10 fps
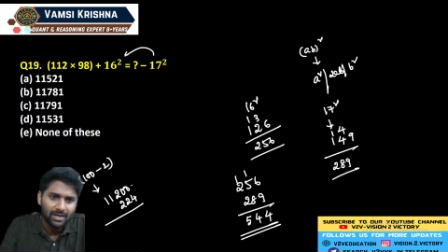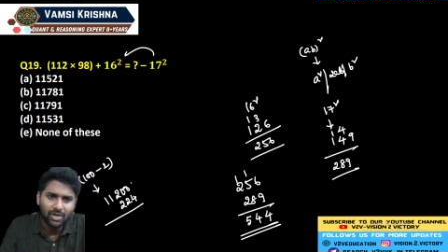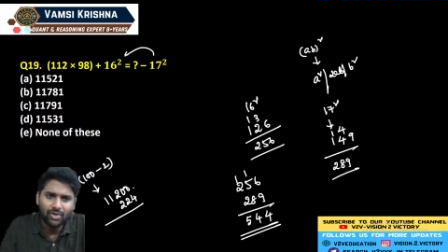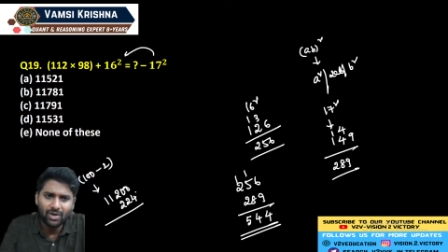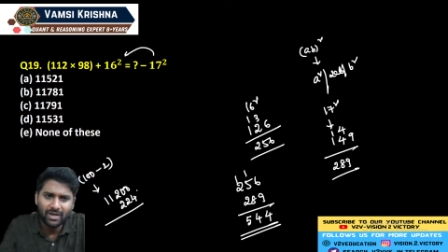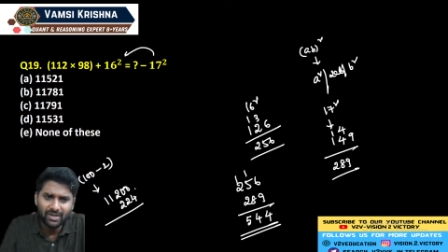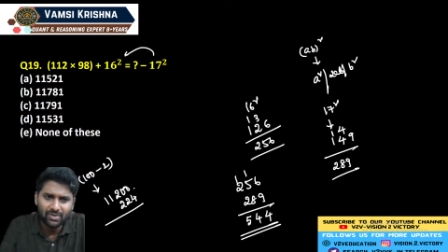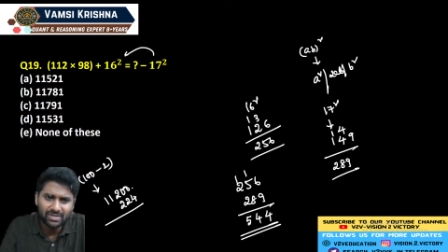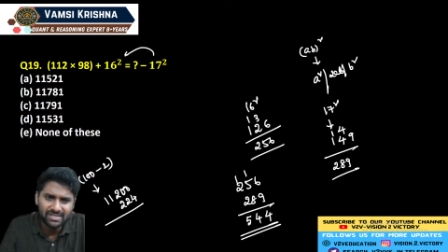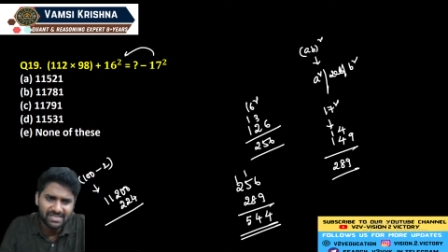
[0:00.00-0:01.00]
Now you already
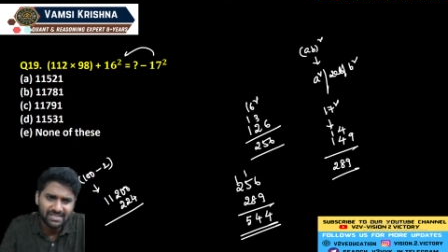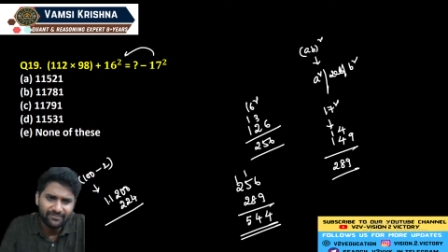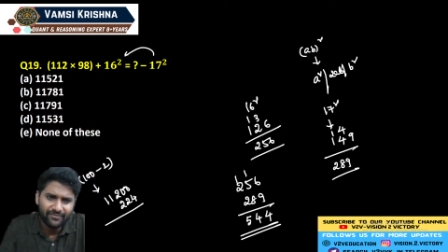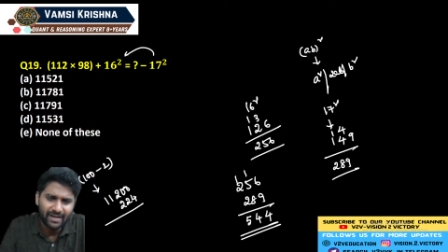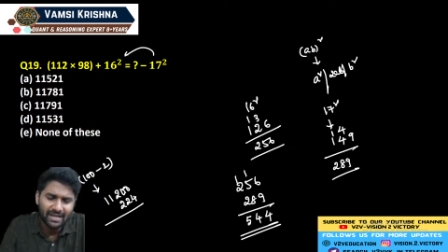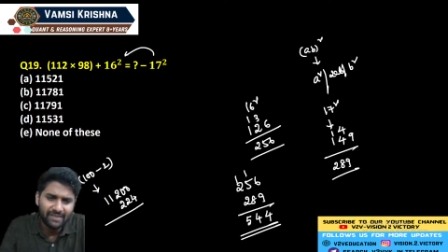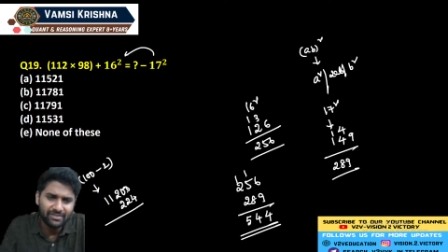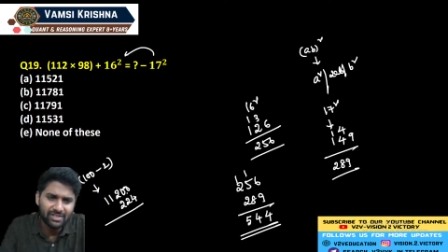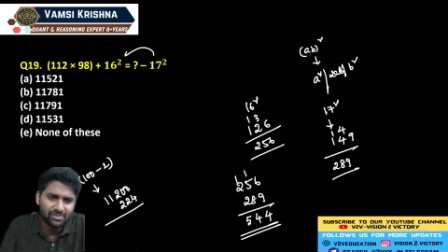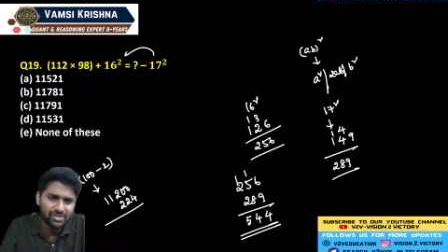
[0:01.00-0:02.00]
know that see for
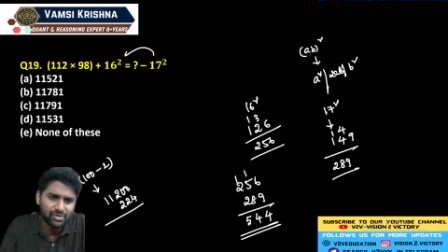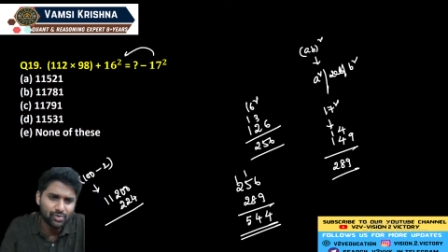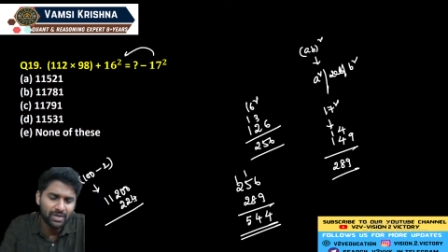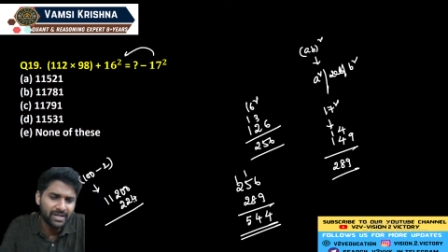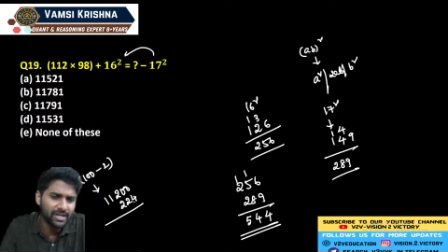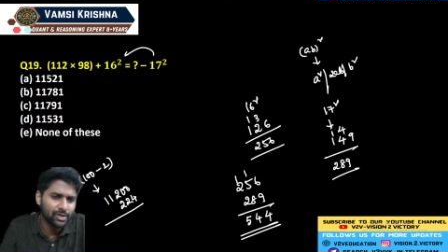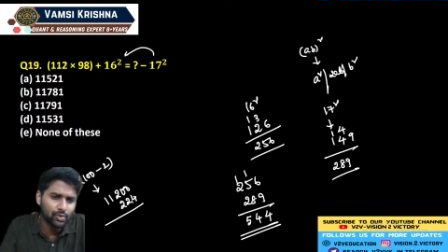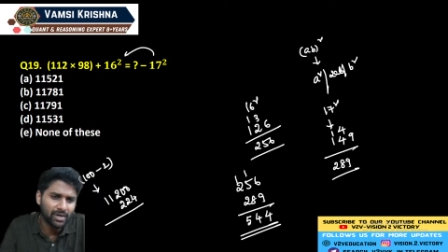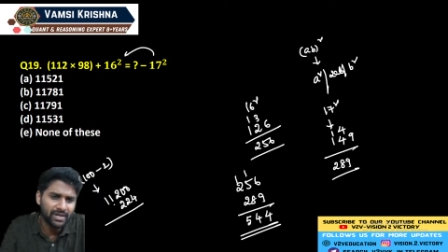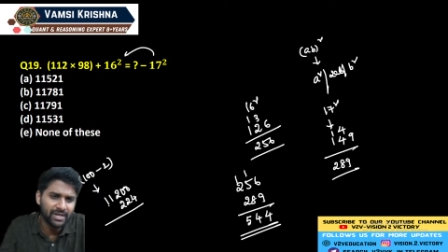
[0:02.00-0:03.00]
11,200 and
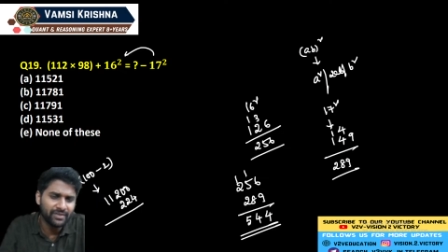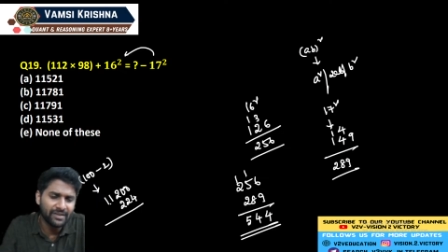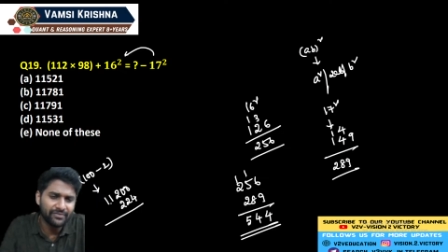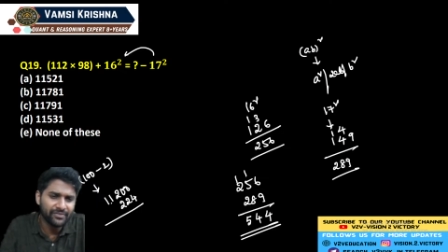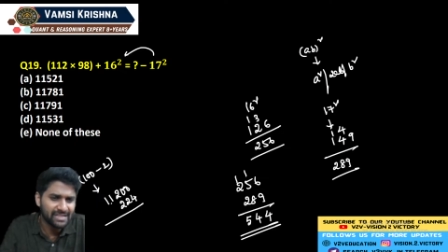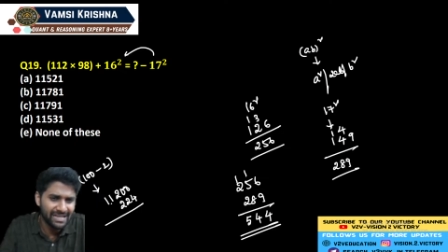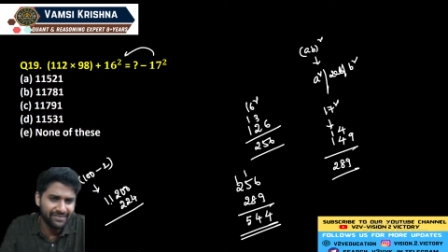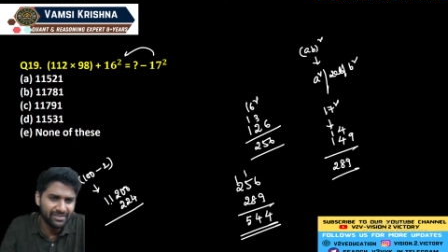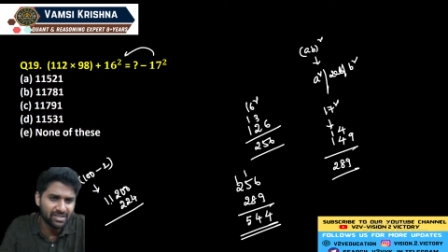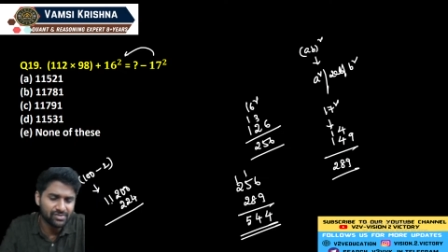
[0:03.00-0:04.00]
200 we left with
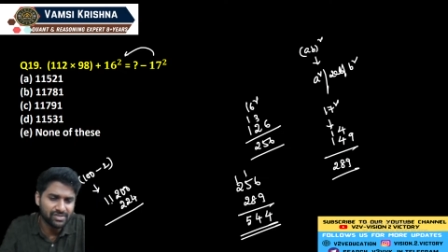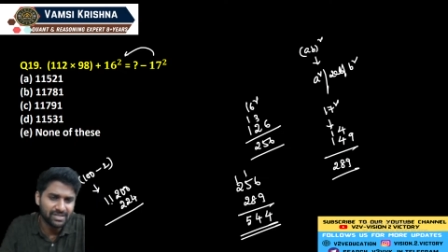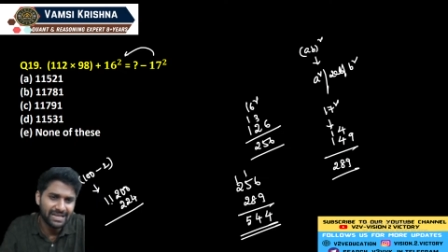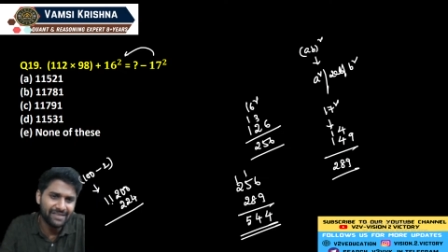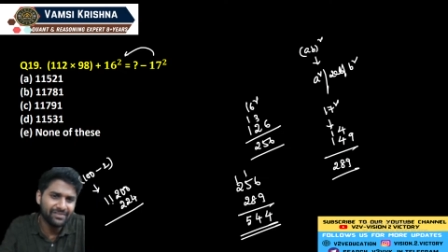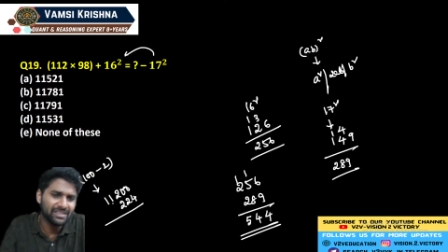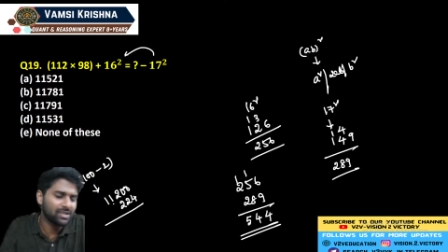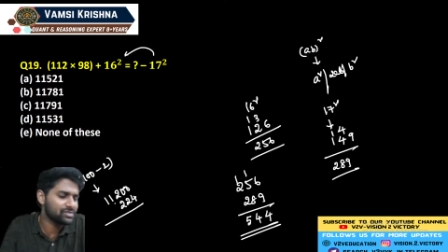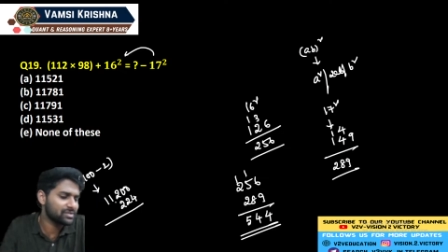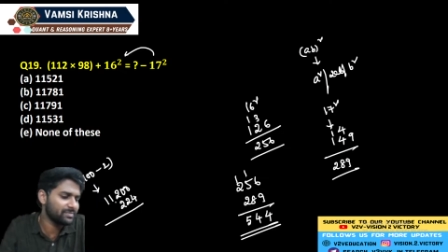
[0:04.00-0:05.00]
11,000.
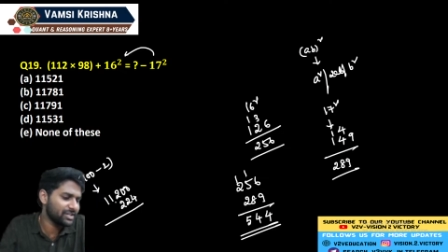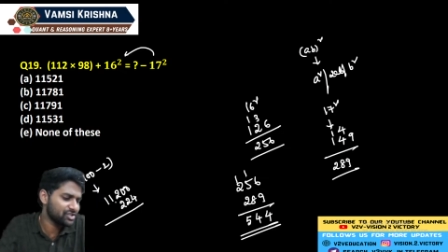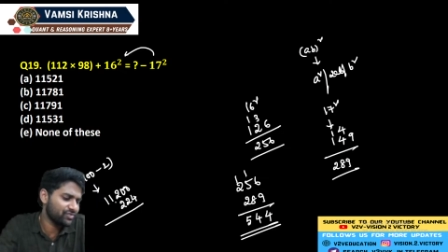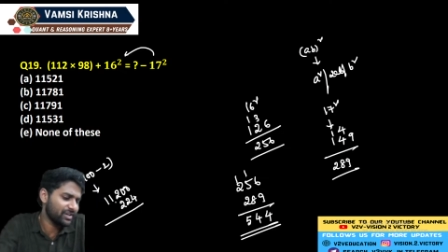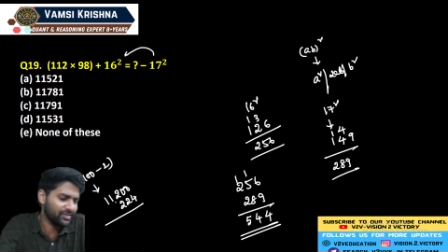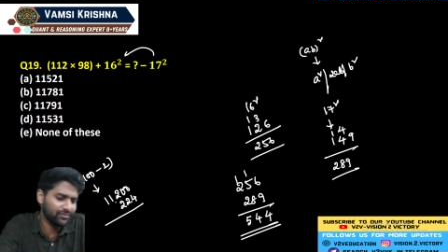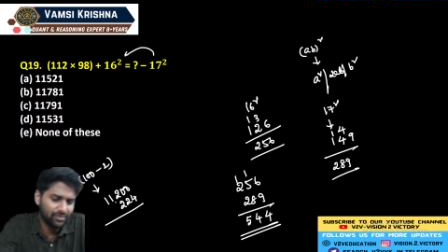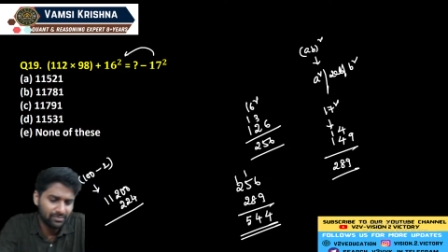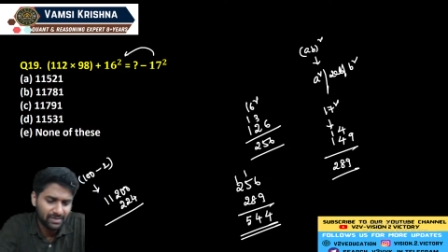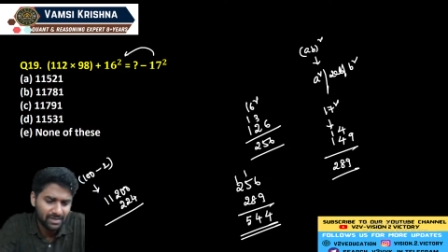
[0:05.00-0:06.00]
11,000 minus 24.
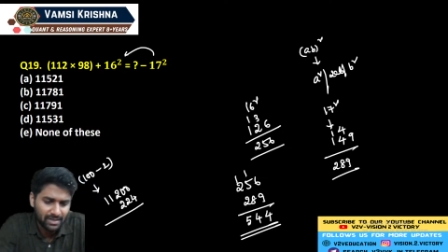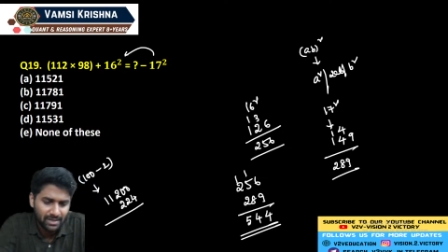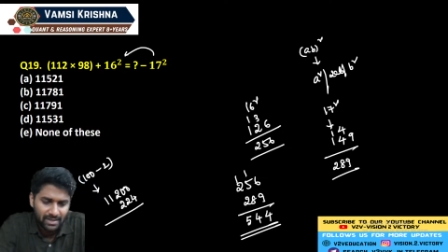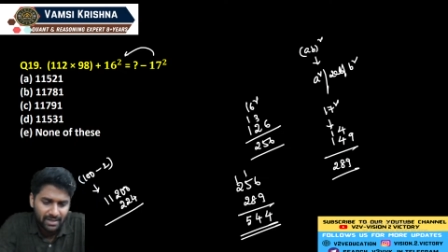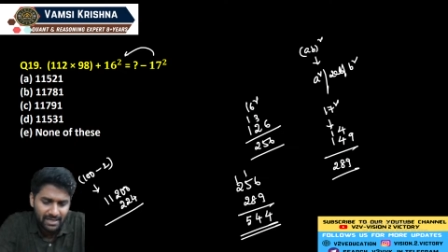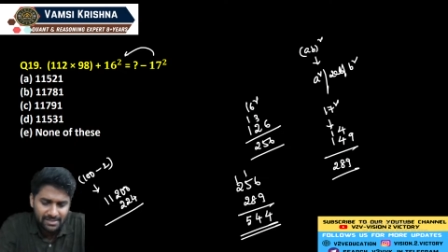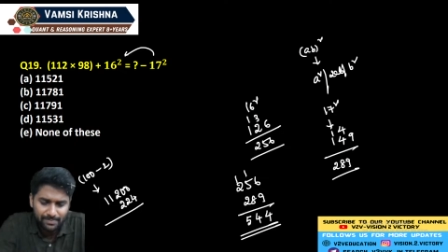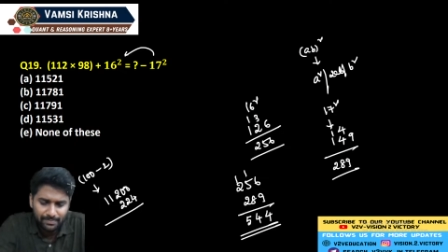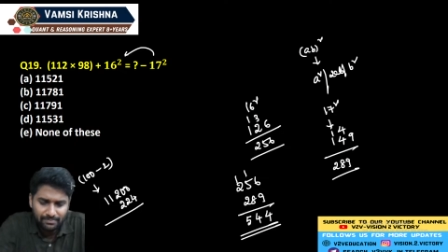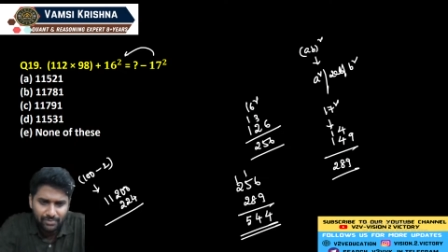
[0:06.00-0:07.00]
Is
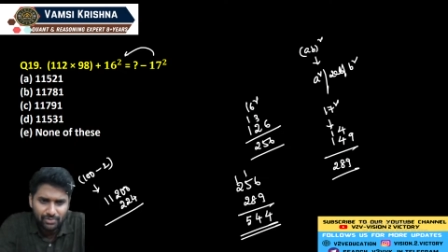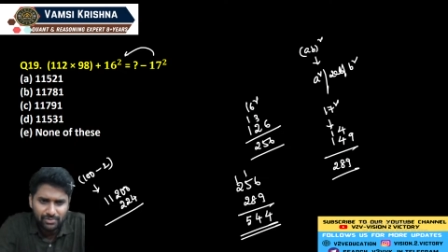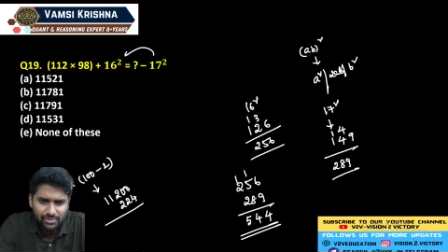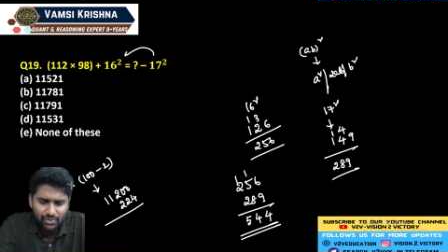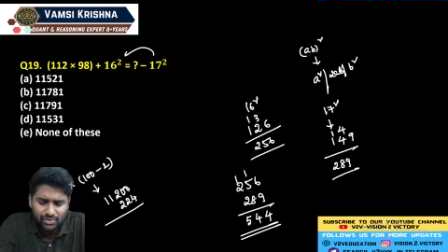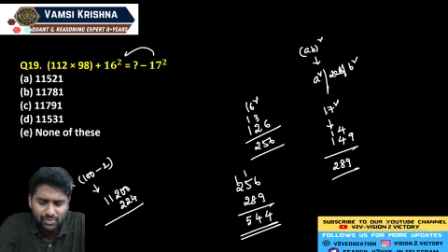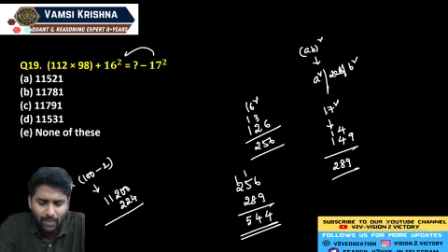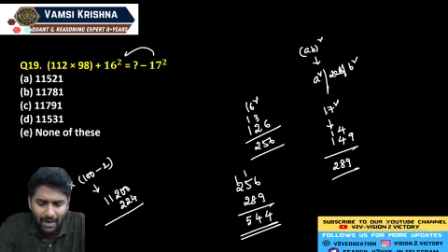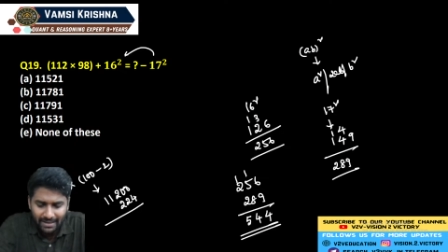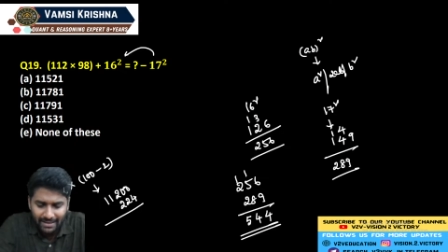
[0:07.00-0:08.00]
use
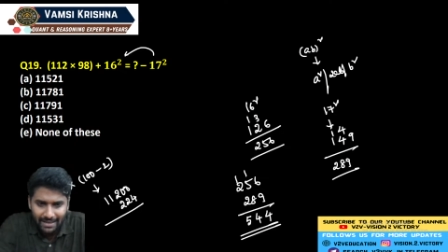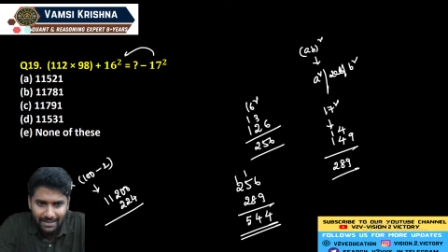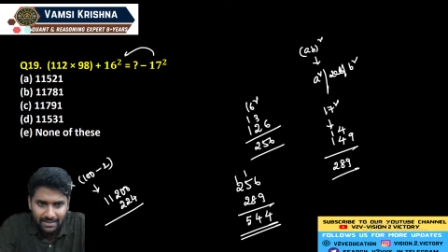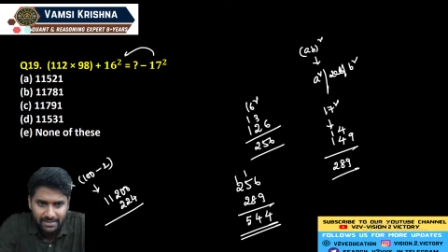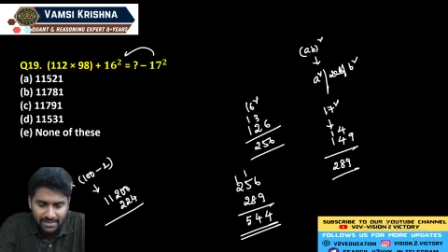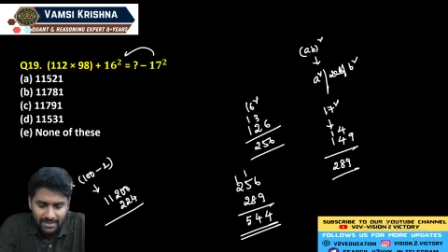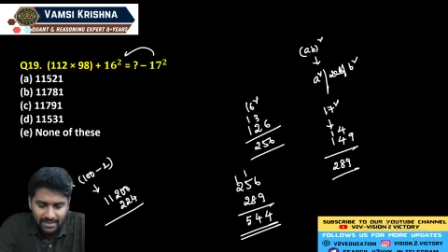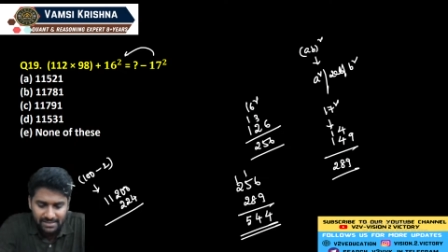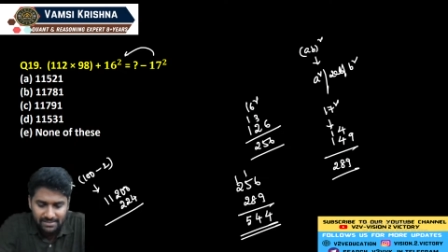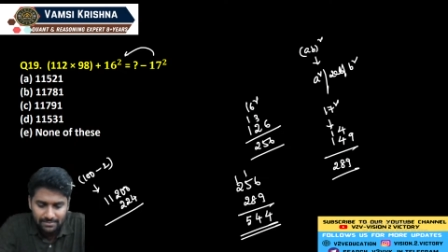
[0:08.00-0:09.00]
smarter calculation
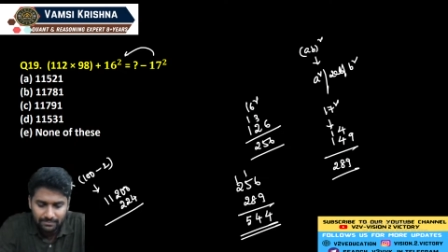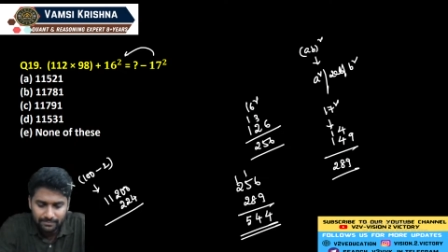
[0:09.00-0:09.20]
guys.